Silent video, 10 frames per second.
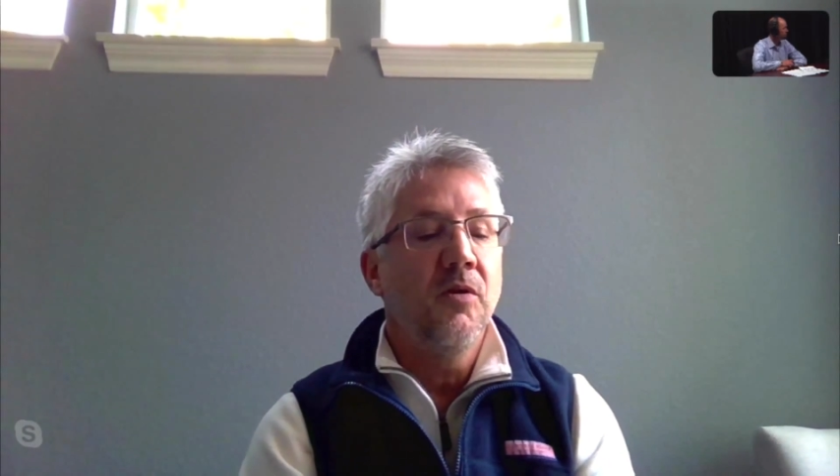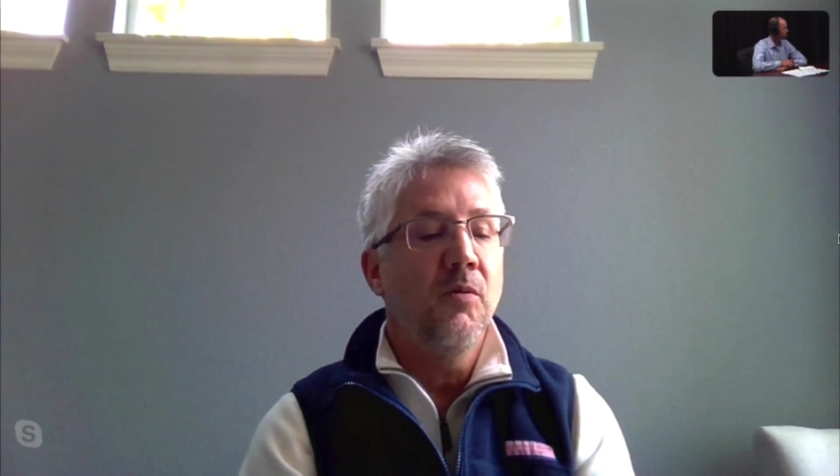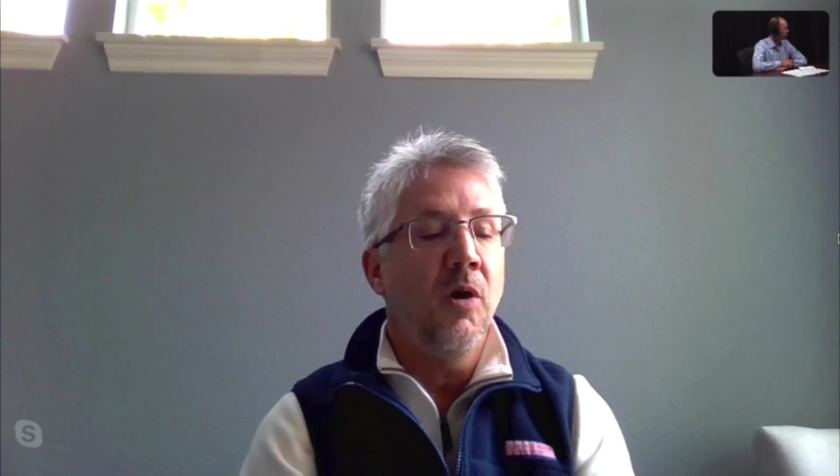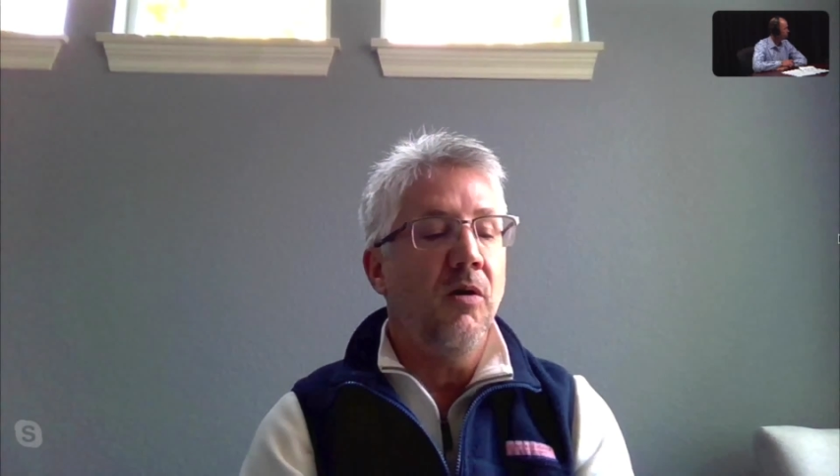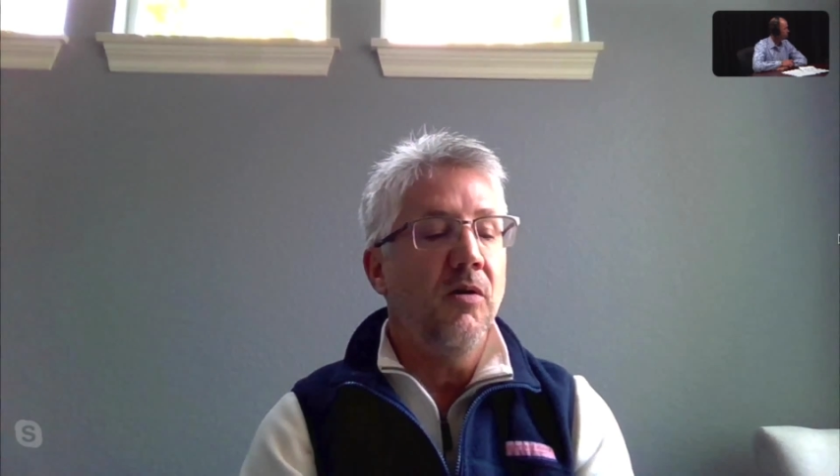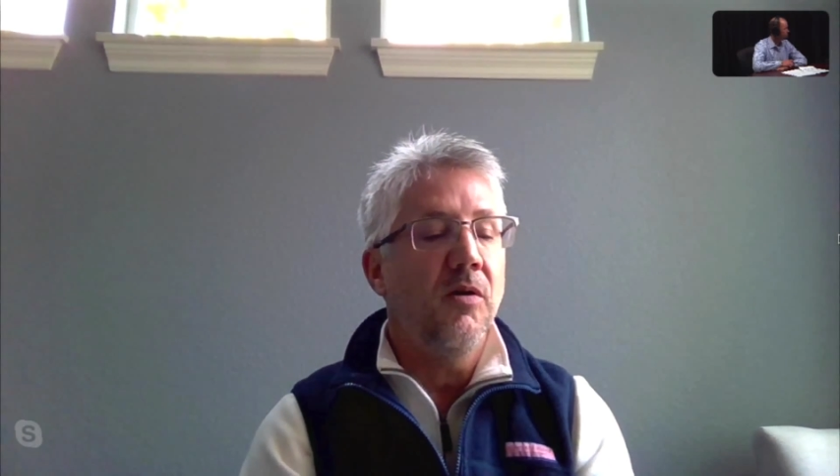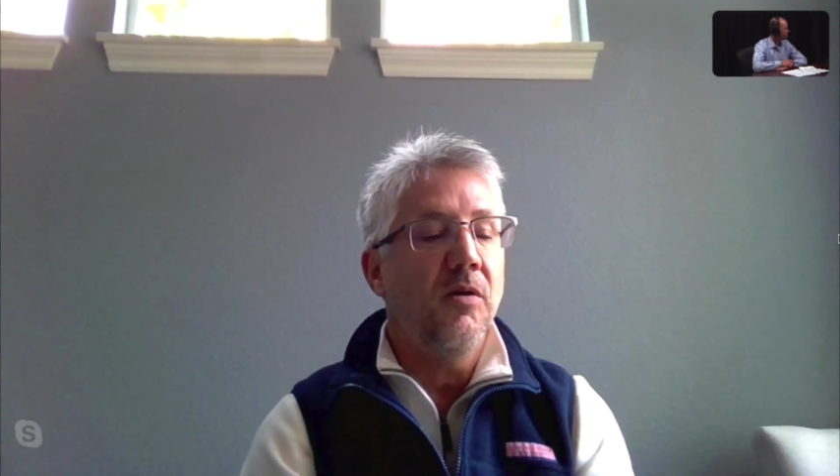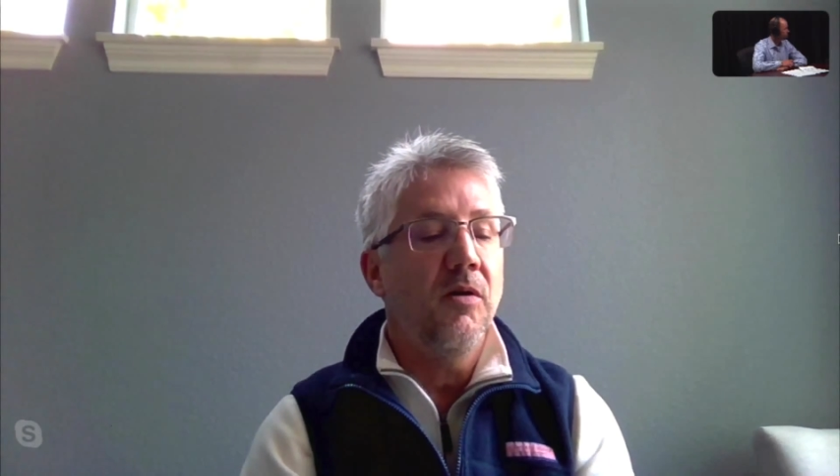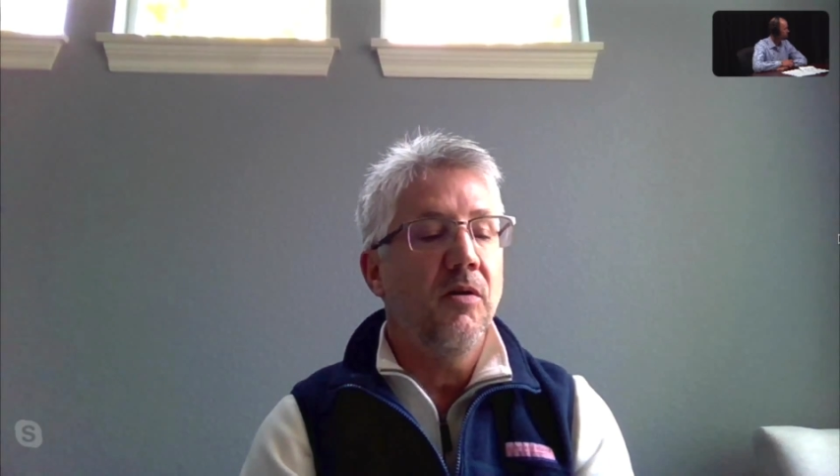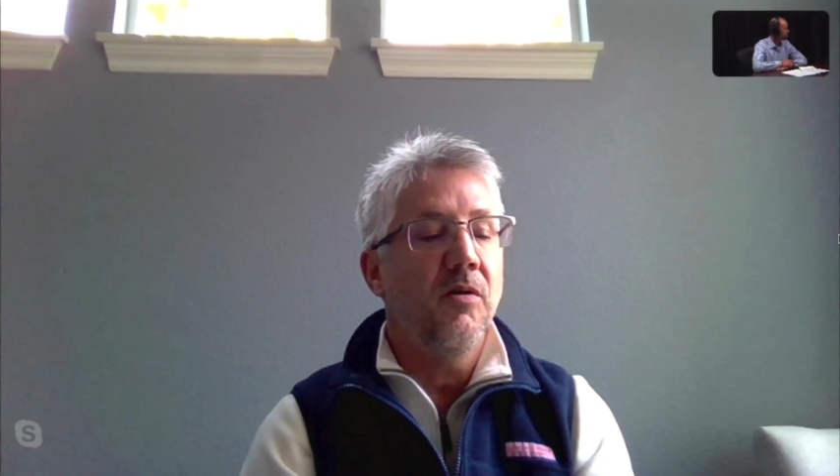Well,
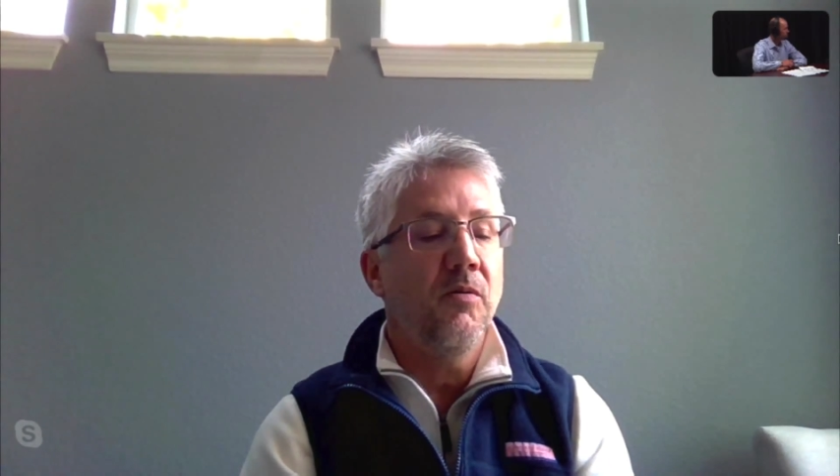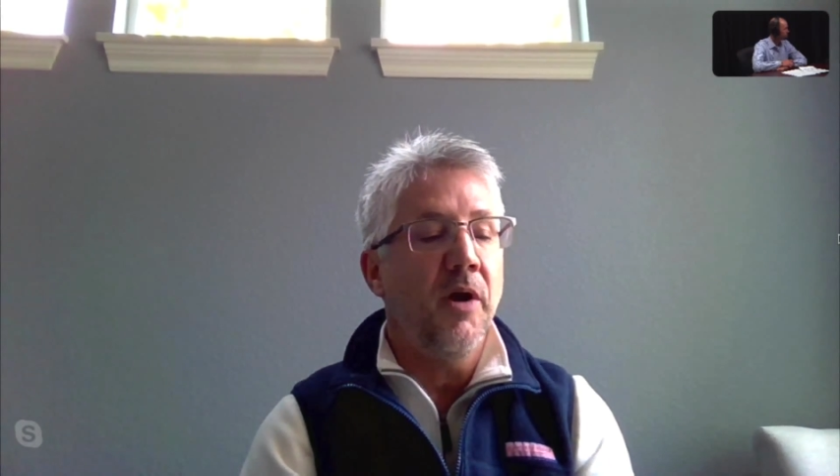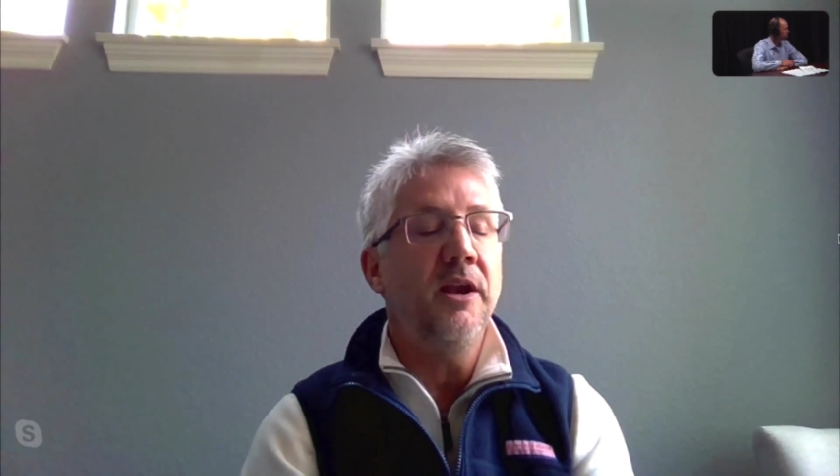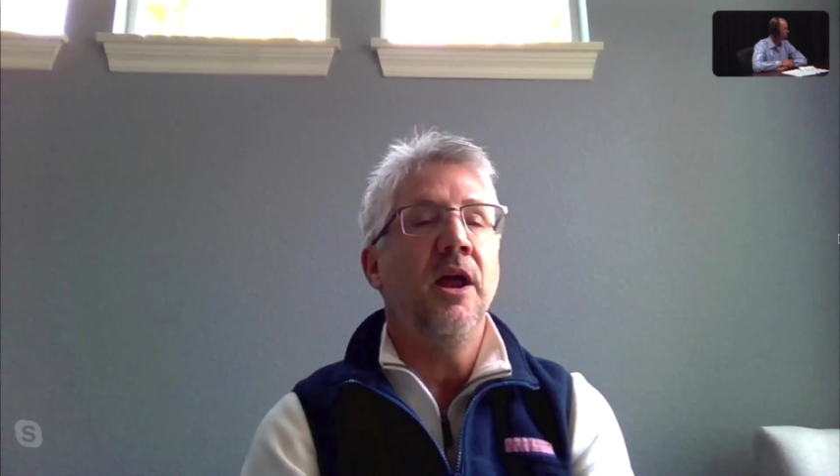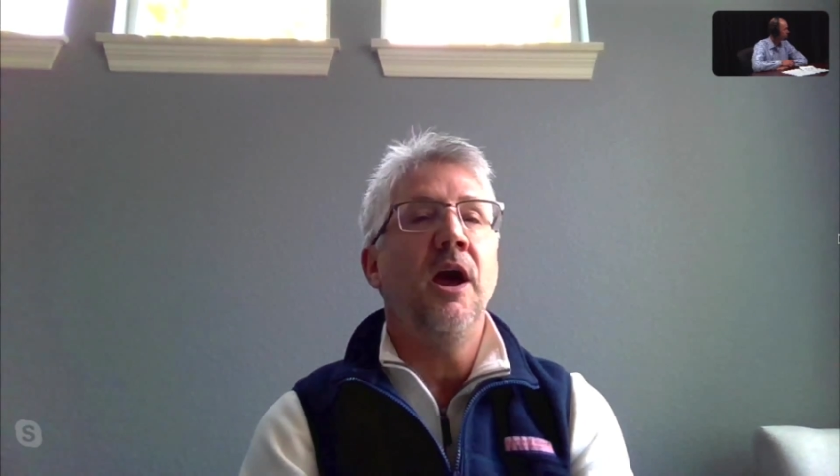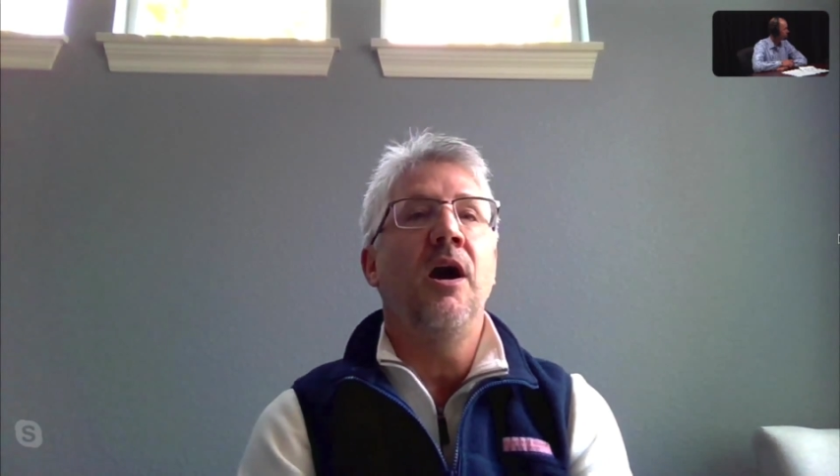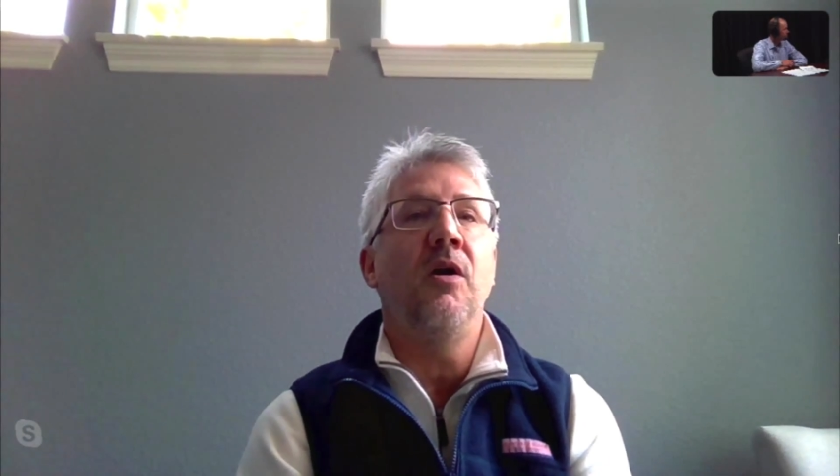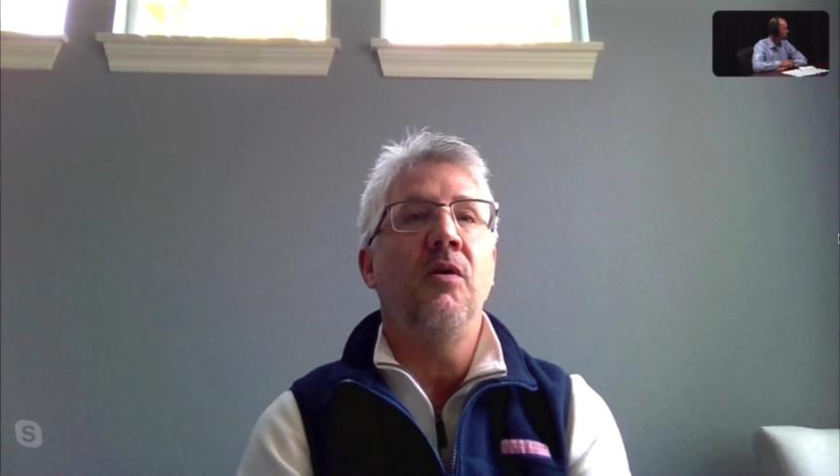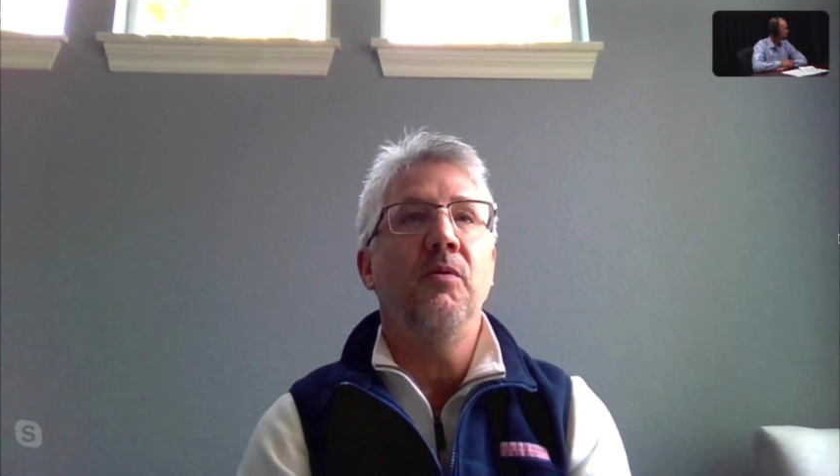right now,